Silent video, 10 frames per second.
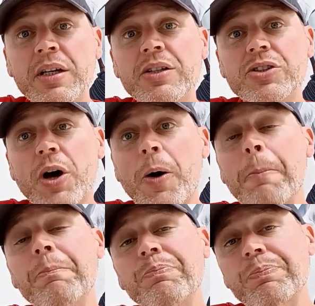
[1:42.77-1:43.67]

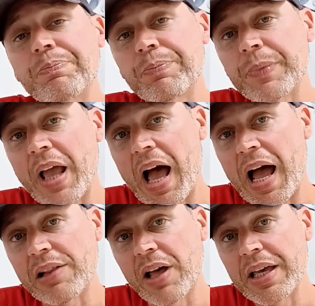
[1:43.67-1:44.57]
So
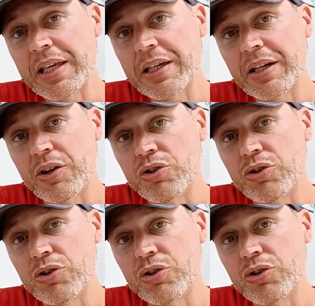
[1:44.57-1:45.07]
I like